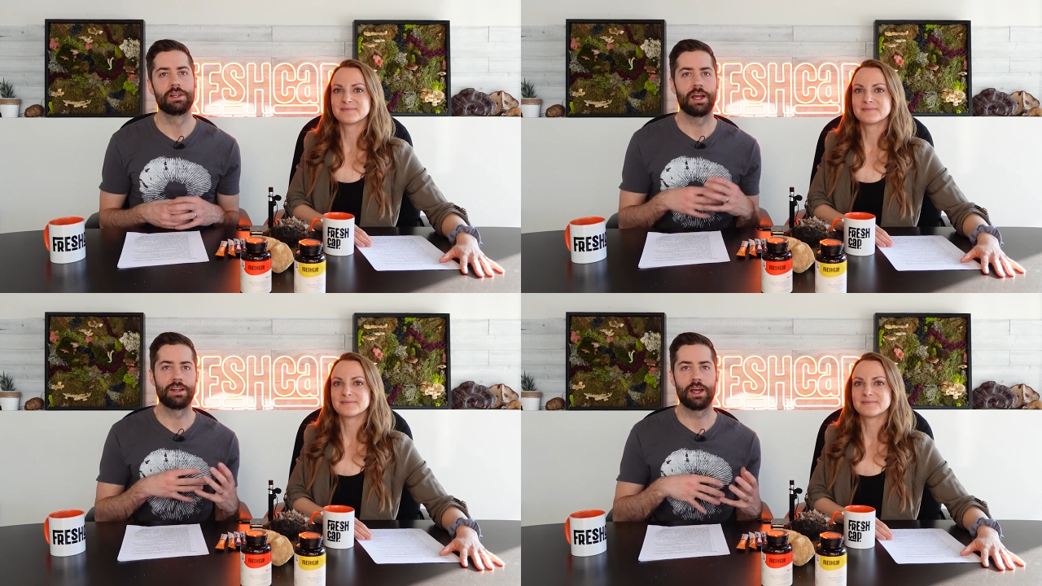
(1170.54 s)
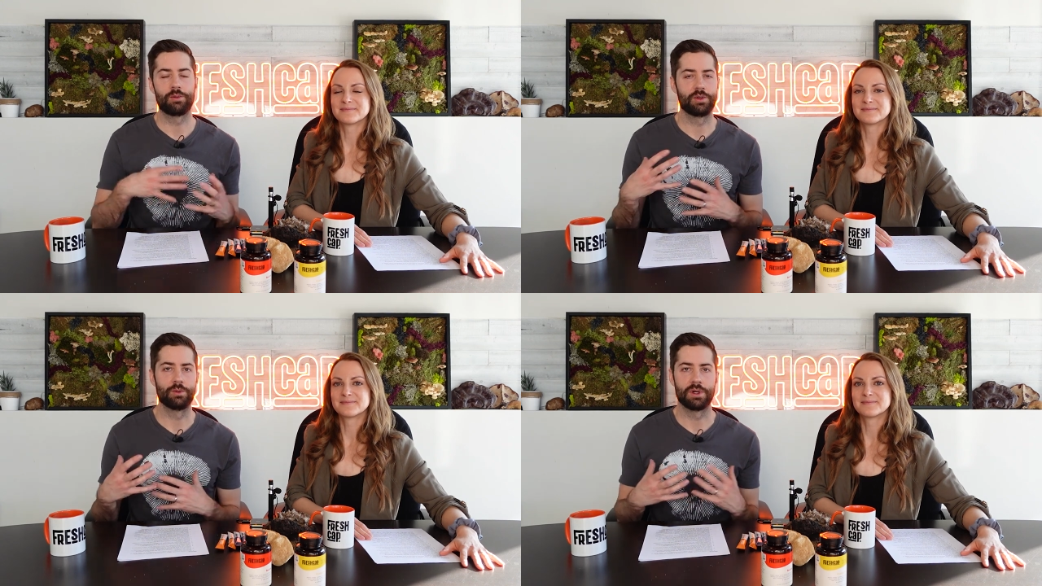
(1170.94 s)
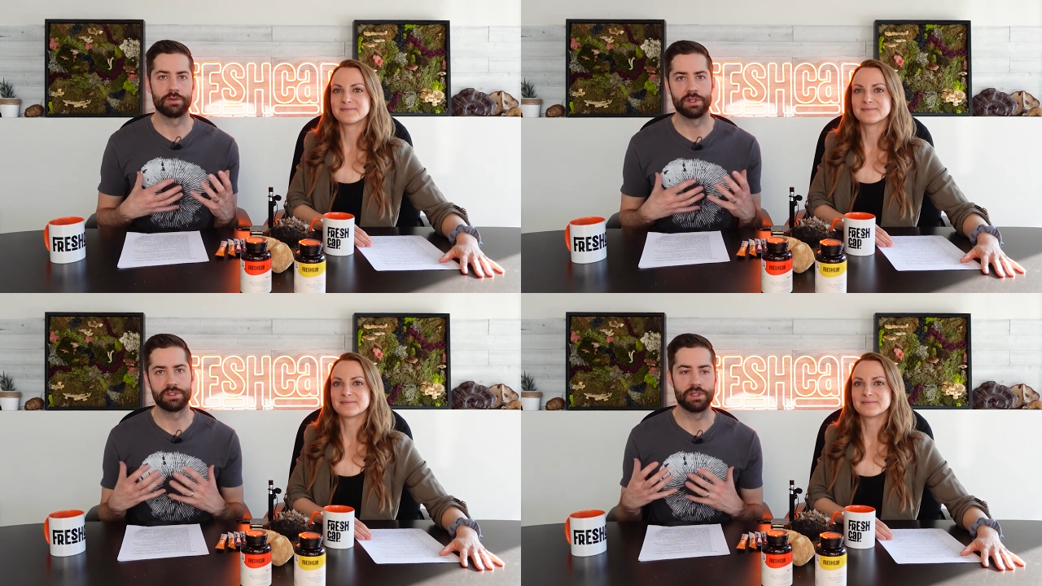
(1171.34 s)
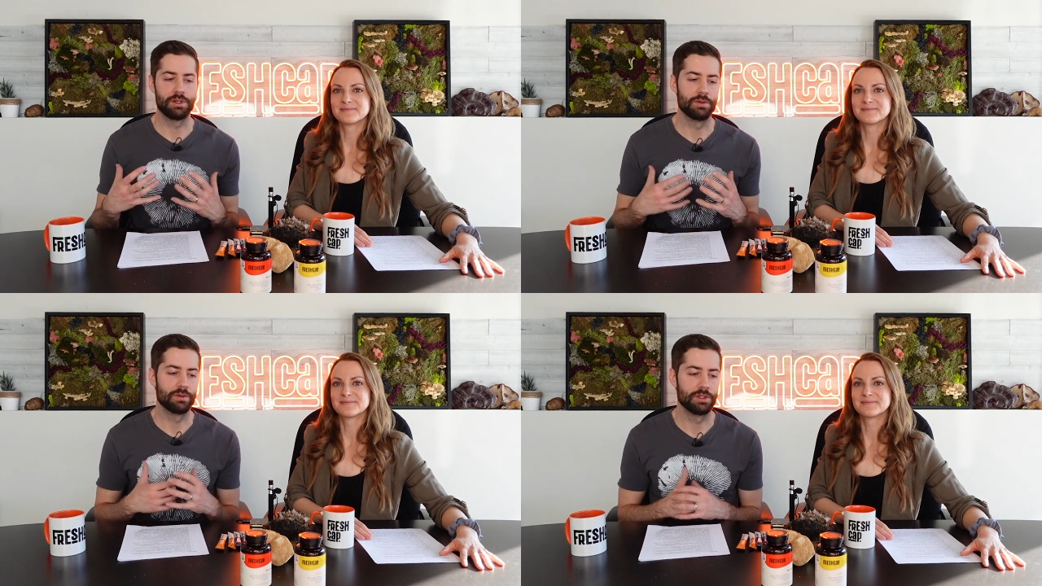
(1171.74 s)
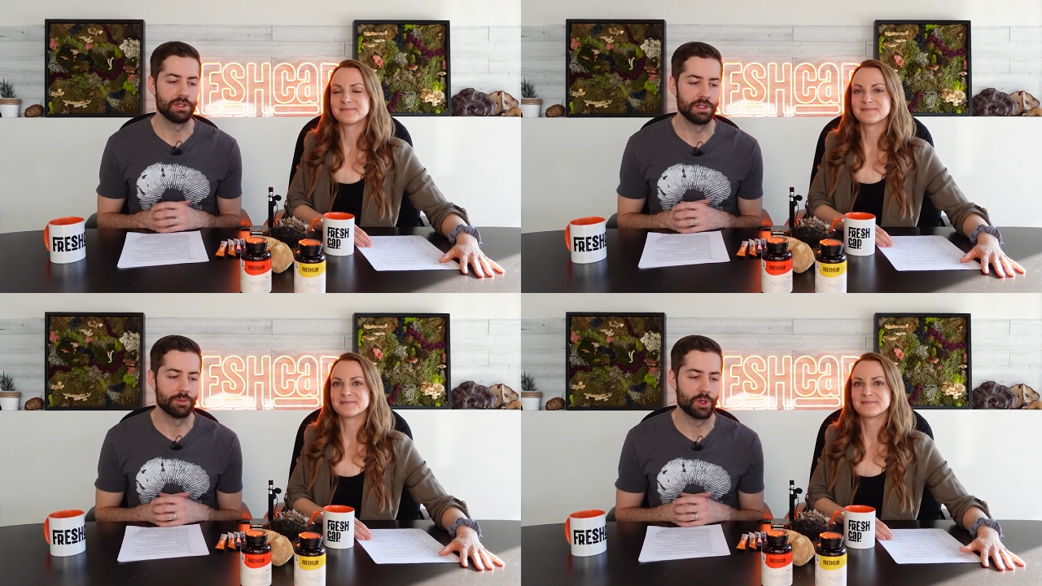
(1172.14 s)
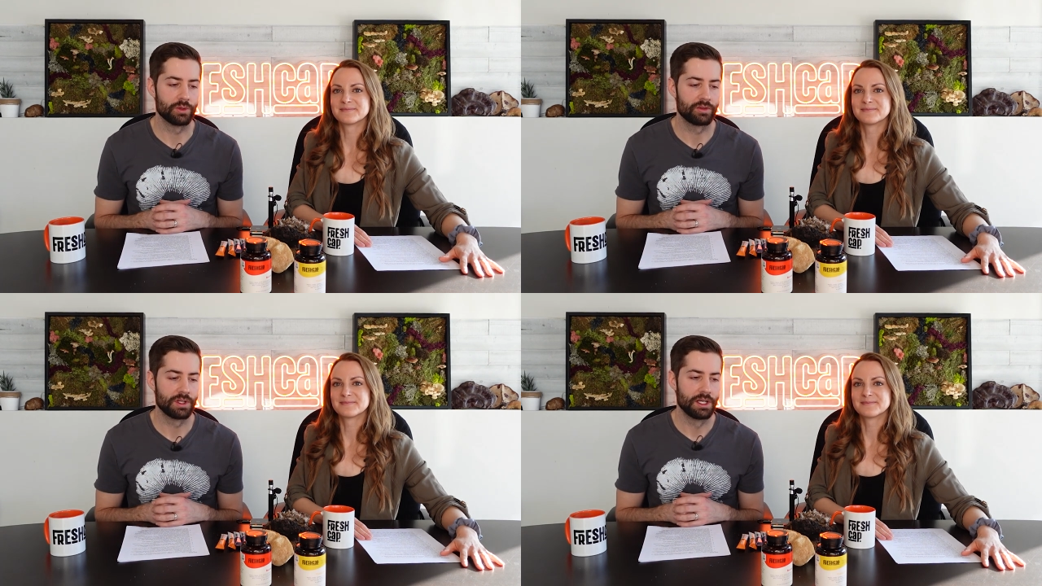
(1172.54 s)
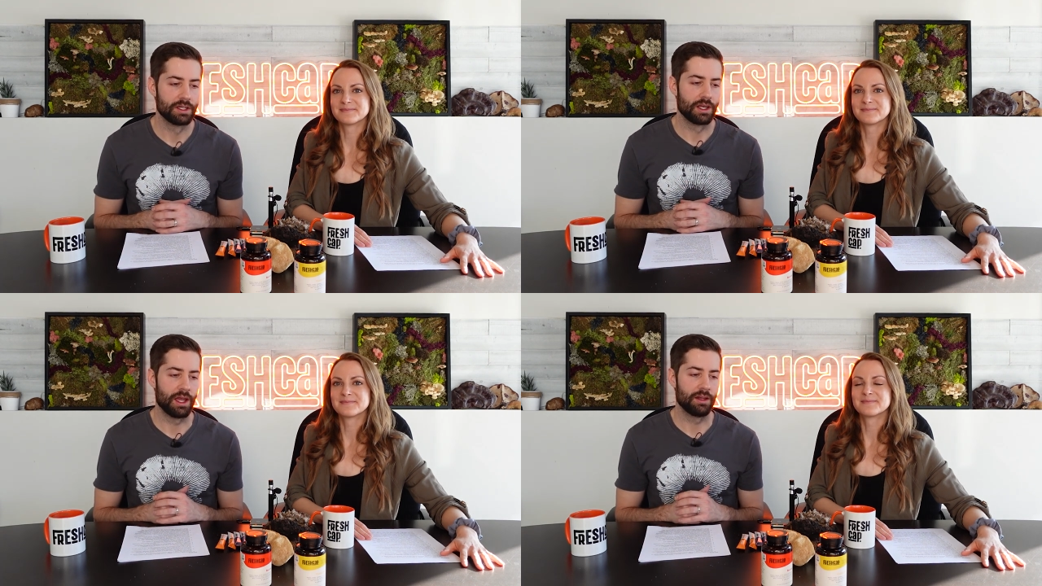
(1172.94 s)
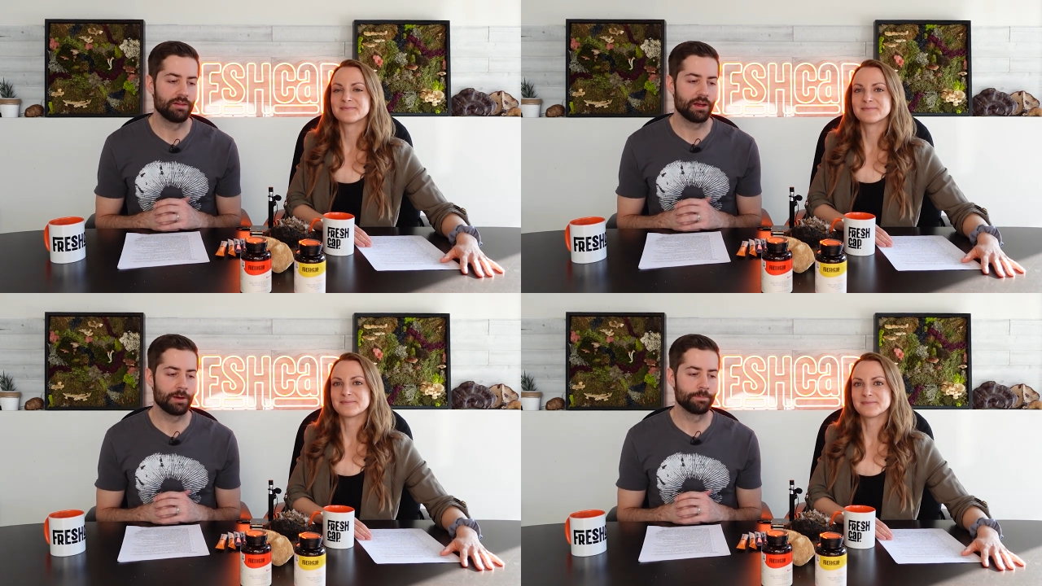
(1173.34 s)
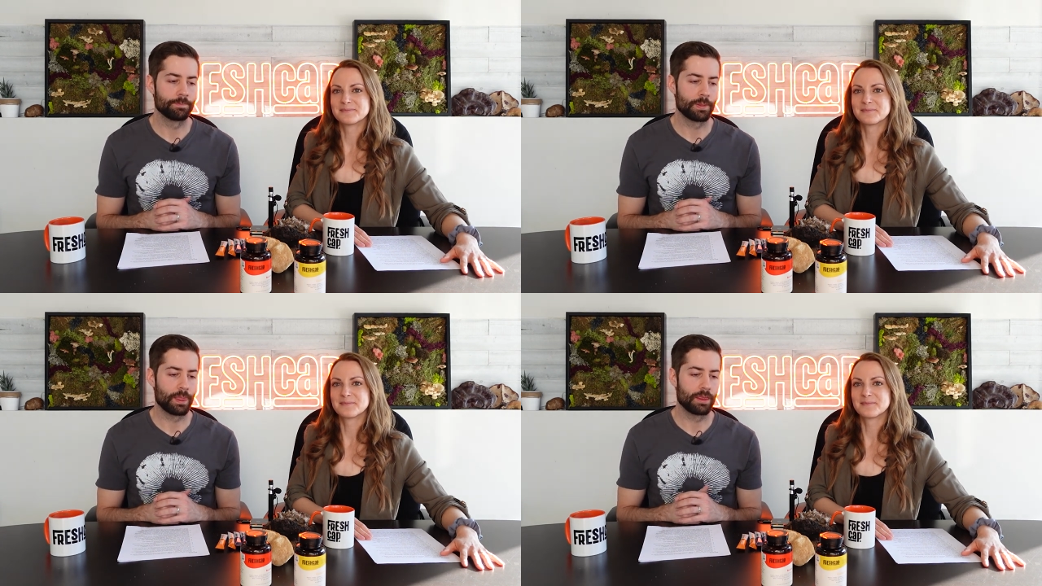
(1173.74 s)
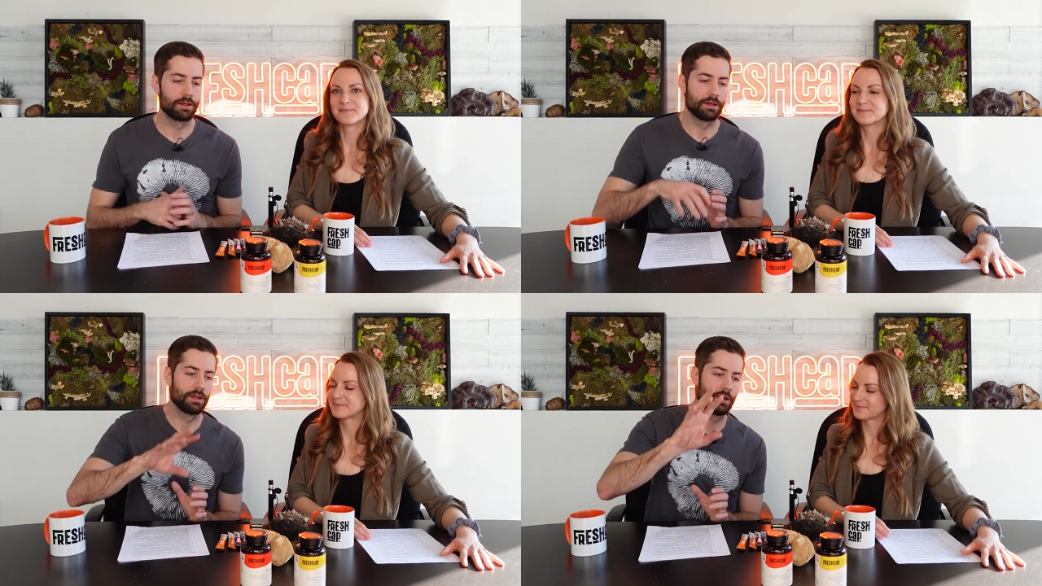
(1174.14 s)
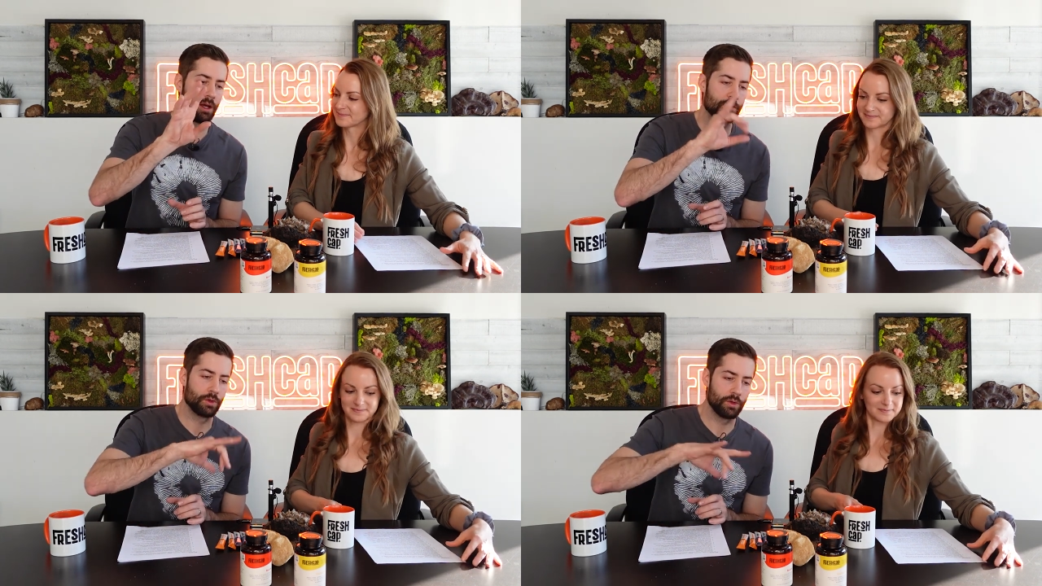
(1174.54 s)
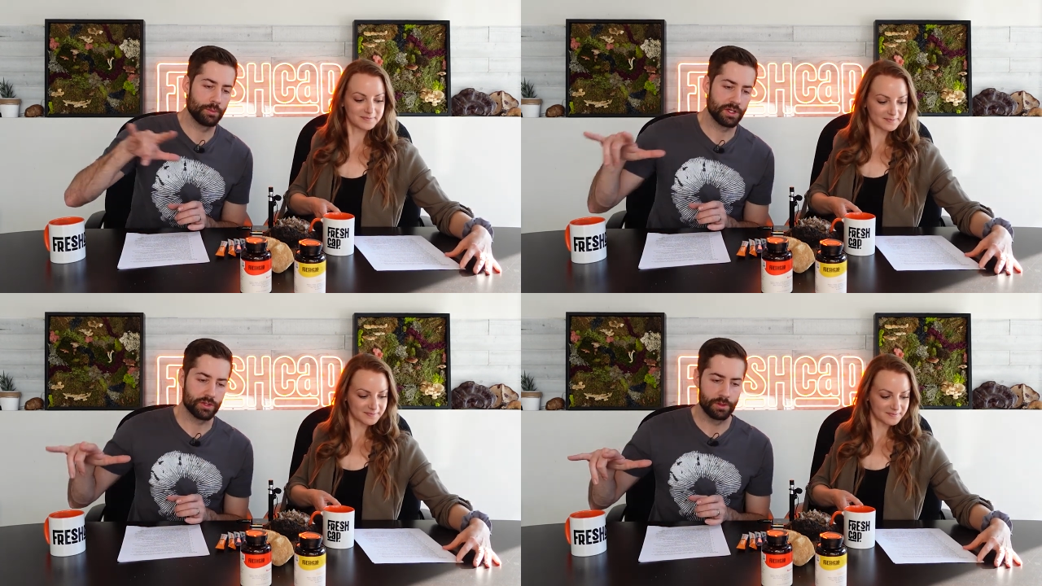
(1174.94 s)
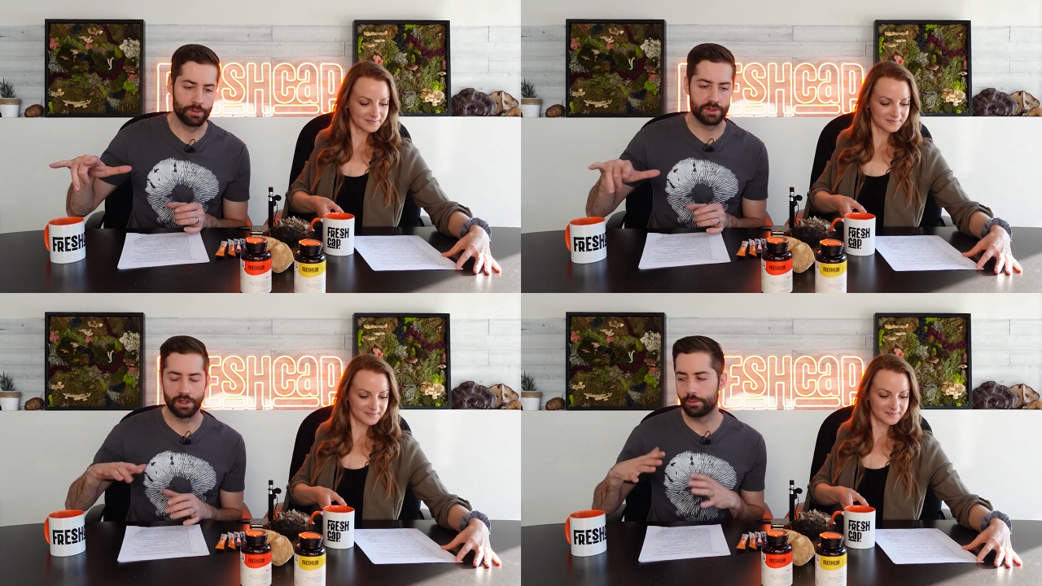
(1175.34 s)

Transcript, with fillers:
Speaker 1: adapt to whatever it is that you, you need the most. And um, out of all the mushrooms,